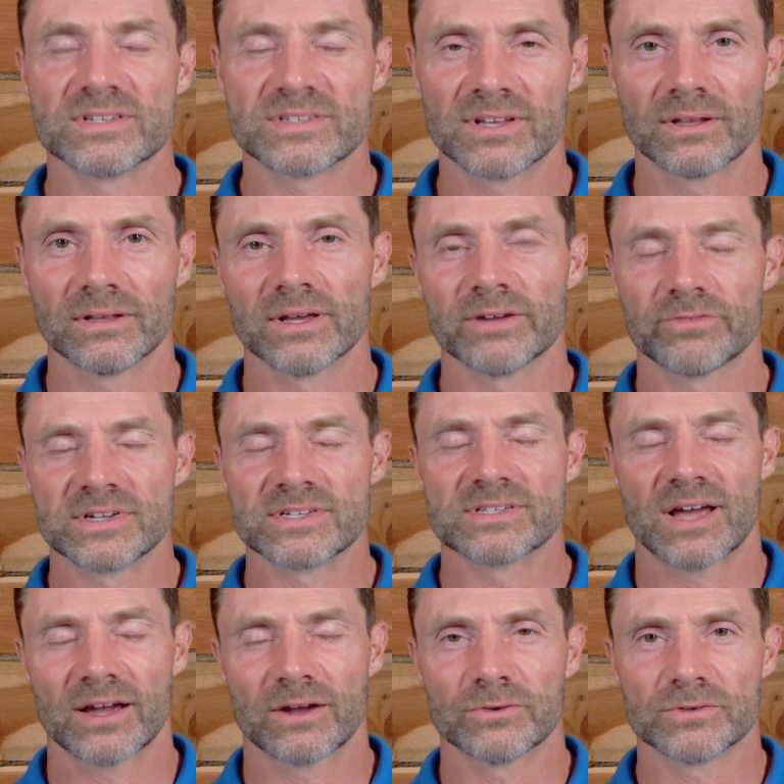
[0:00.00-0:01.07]
delivery
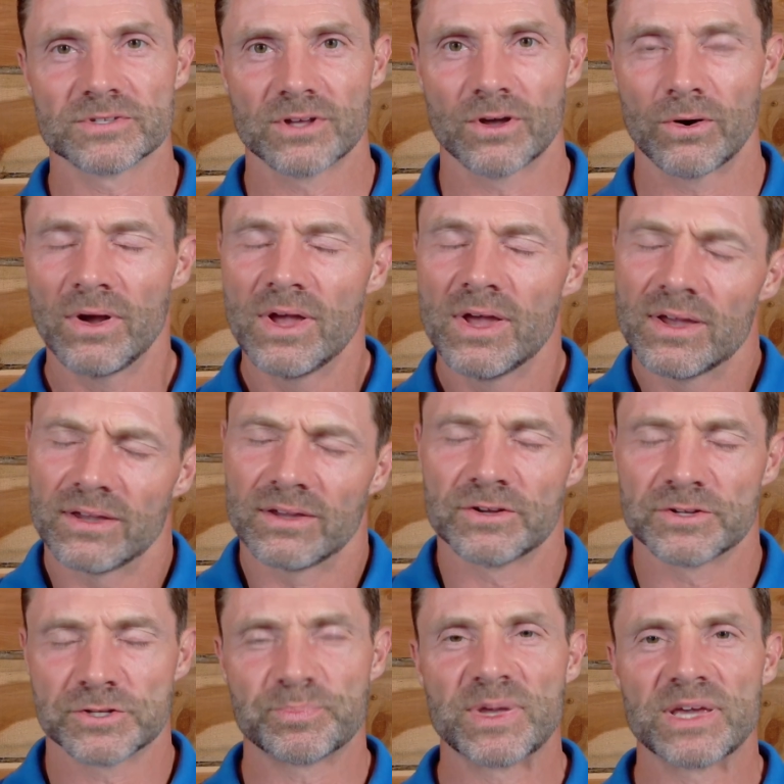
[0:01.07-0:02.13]
cycle. So,
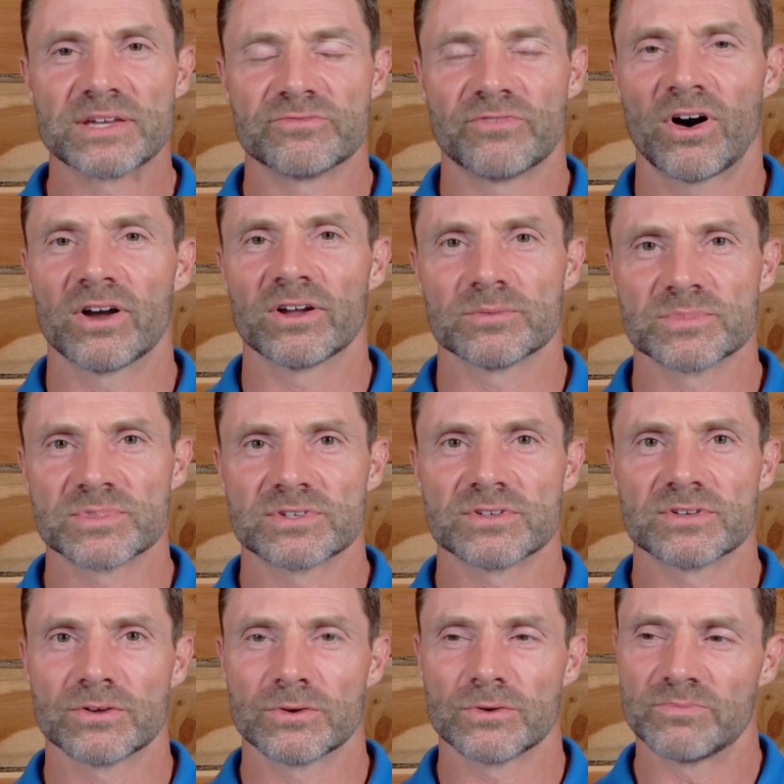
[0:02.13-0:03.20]
it speaks volumes
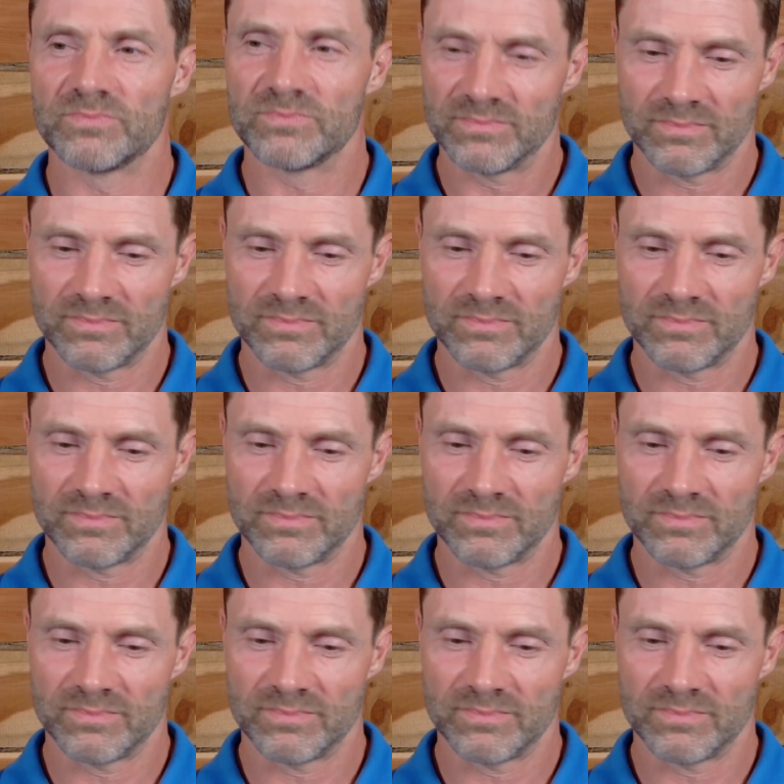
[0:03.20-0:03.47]
to